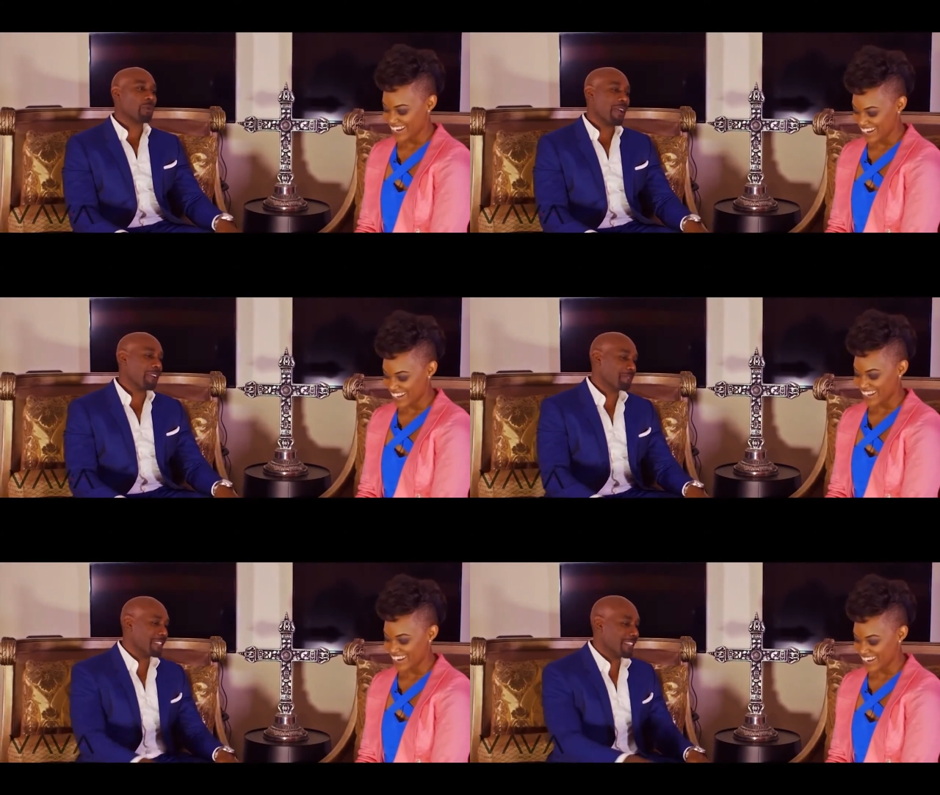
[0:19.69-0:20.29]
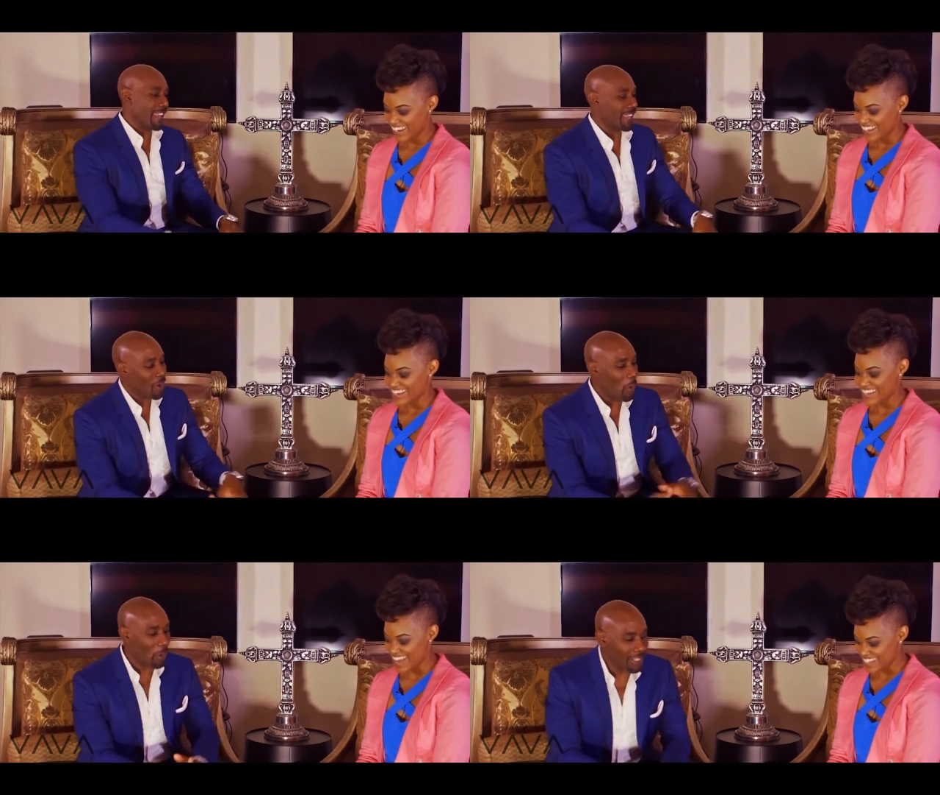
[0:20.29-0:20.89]
Speaker 1: every day,
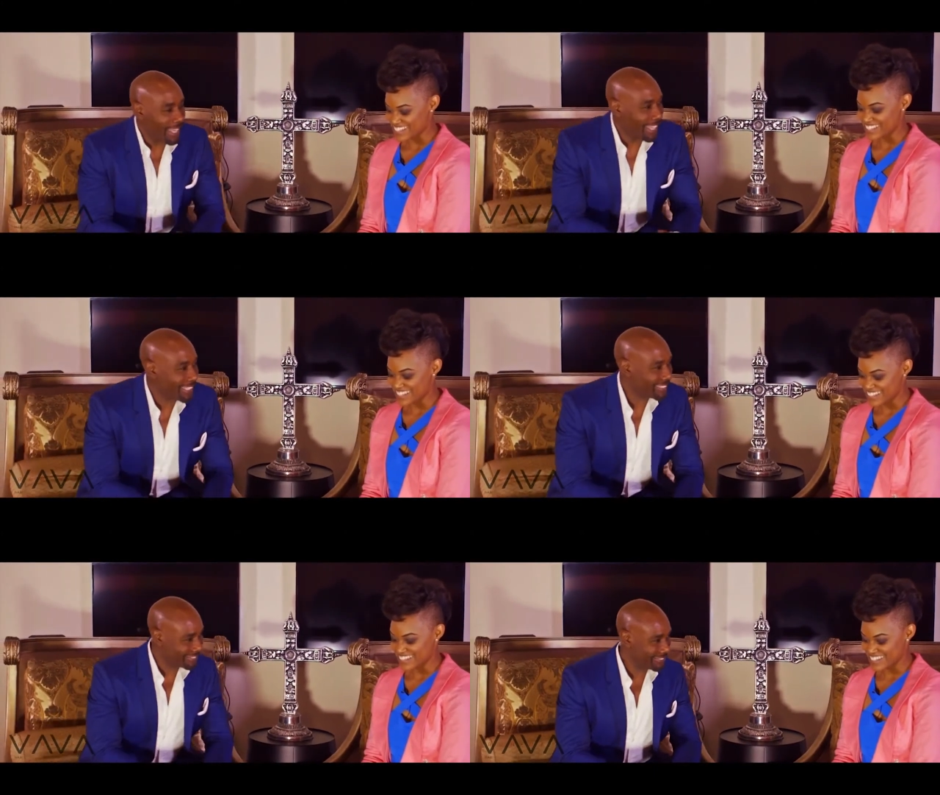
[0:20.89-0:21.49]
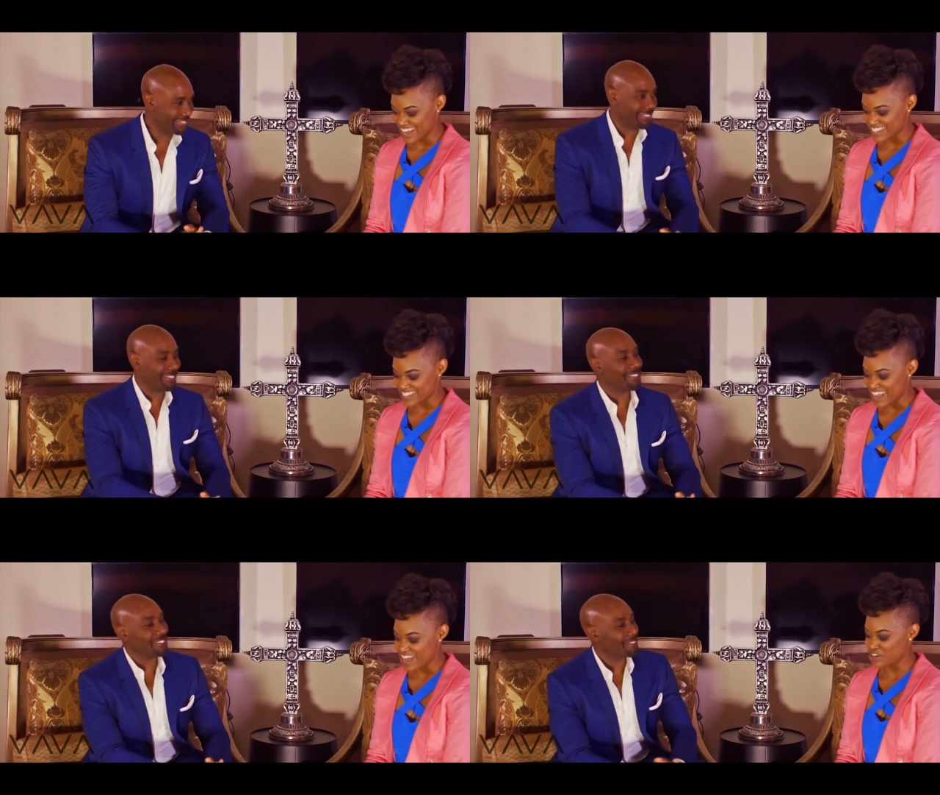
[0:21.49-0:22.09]
all yes.
Speaker 2: day. Yes.
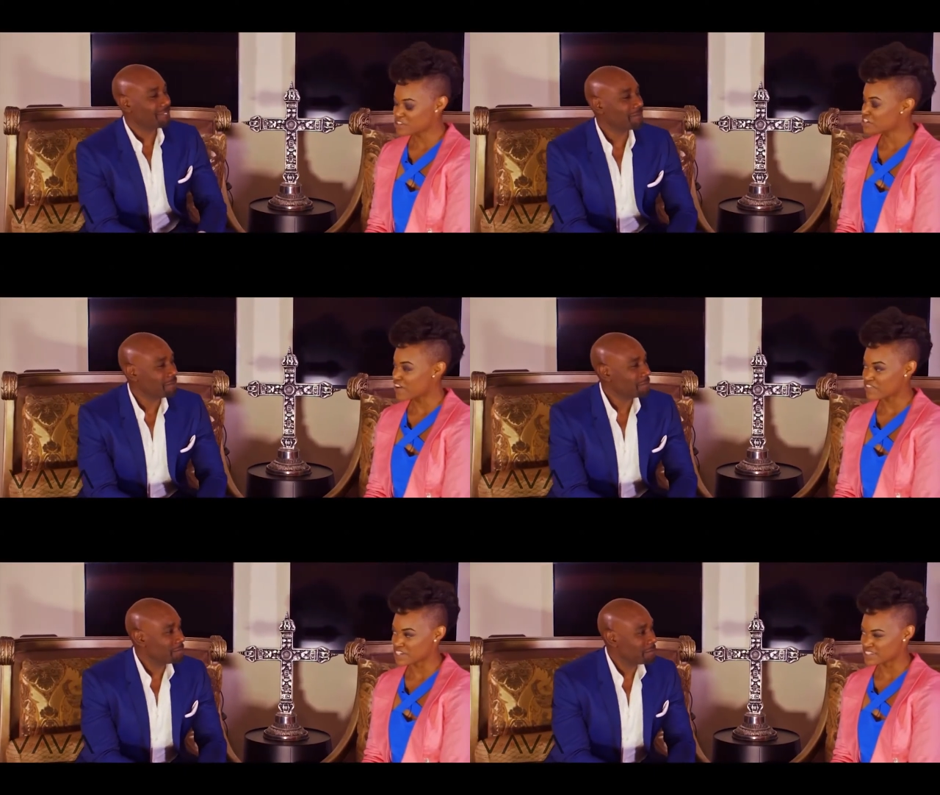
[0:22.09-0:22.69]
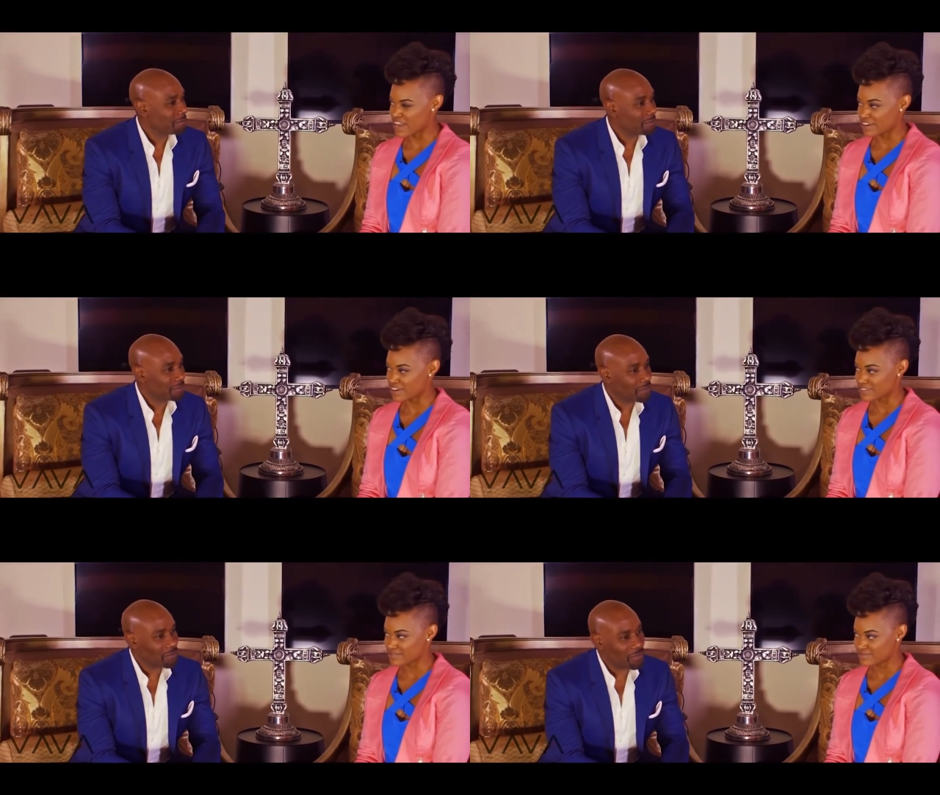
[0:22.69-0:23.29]
And who's your favorite
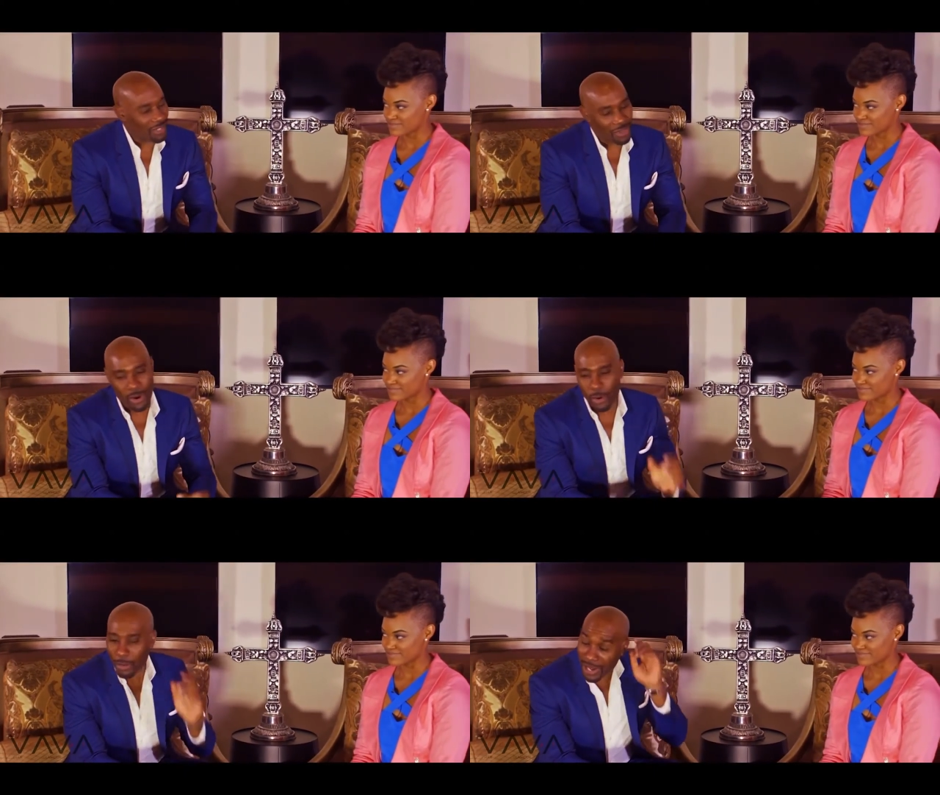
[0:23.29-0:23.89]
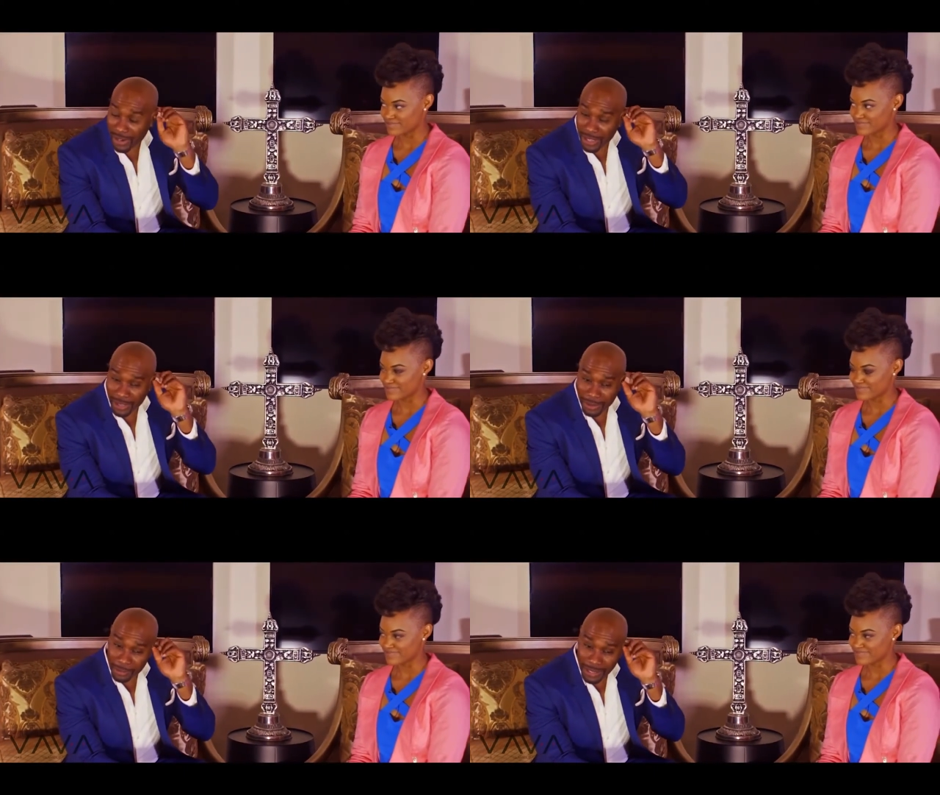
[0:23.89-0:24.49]
designer?
Speaker 1: Oh wow,
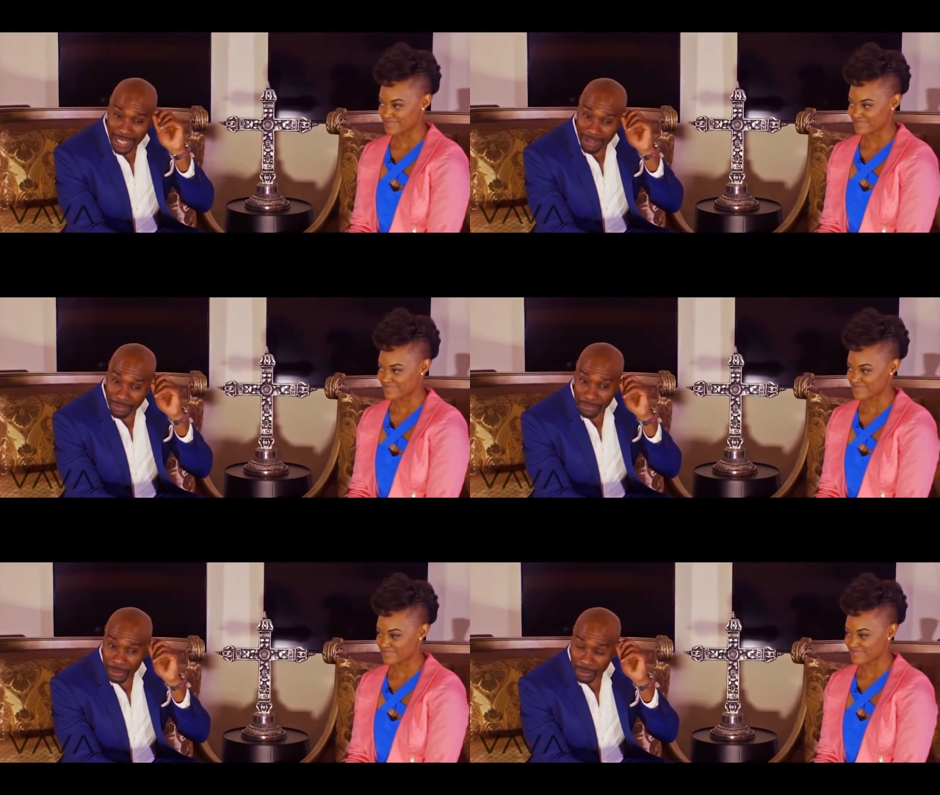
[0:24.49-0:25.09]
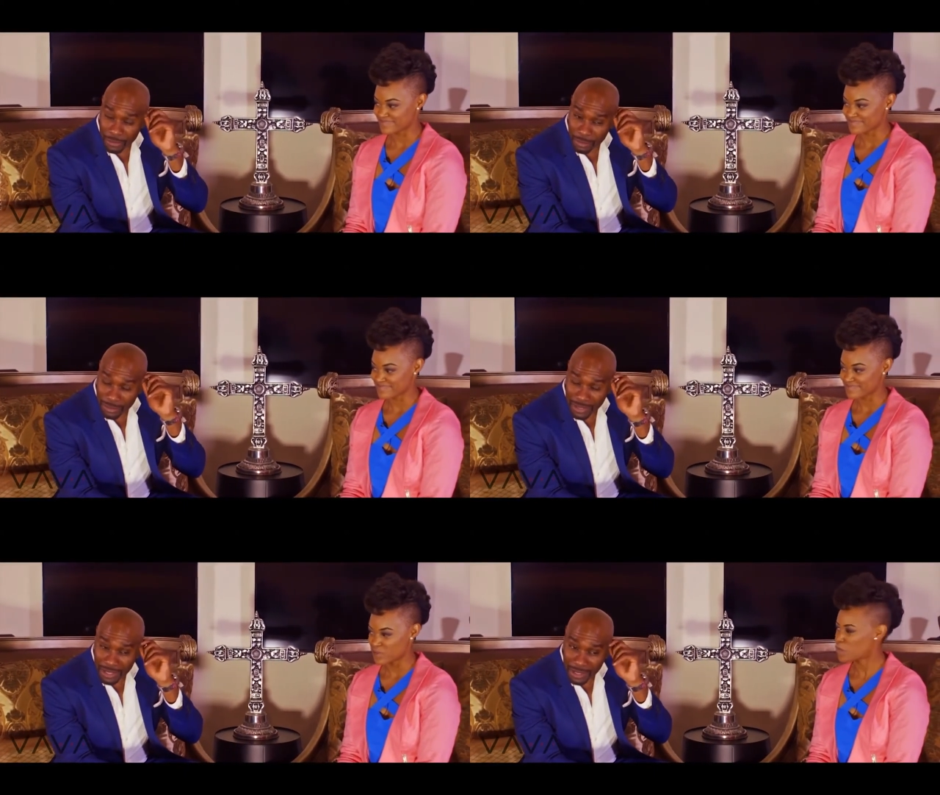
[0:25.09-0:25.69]
I, I have a few of them.
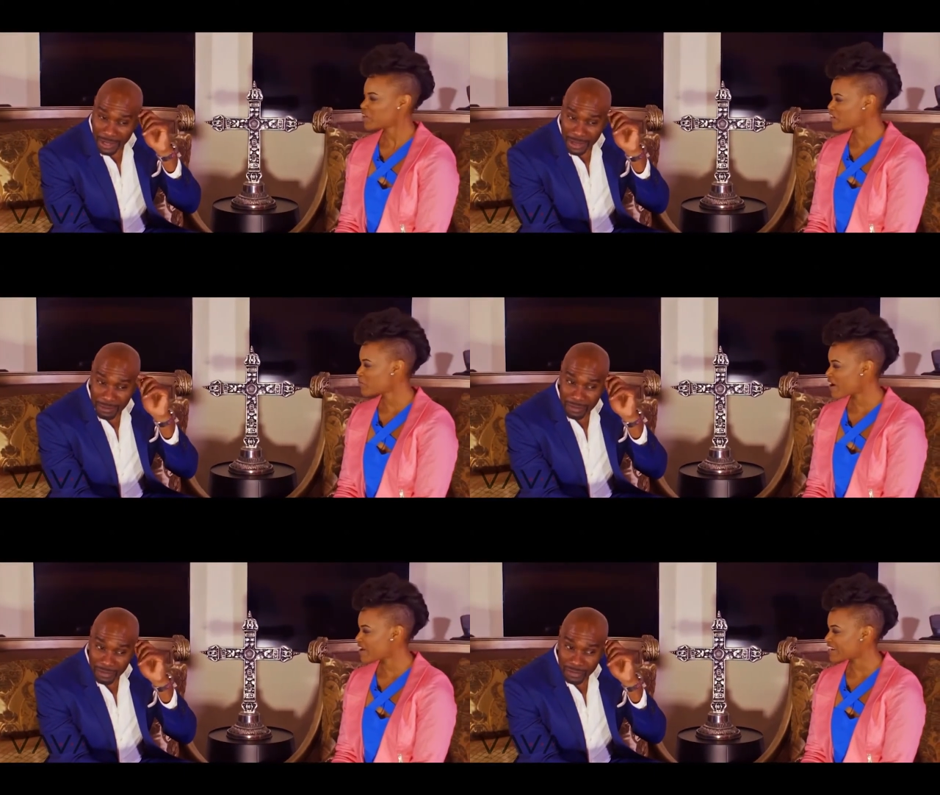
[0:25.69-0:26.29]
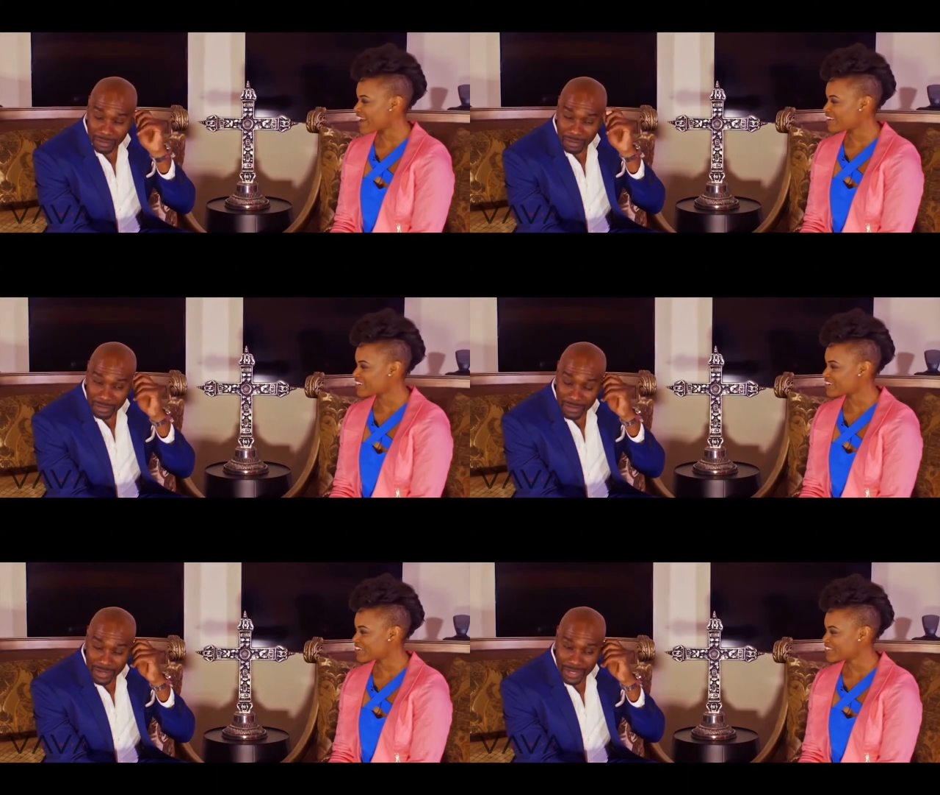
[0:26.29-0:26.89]
Uh, well, um,
Speaker 2: what are you wearing now? Do you know?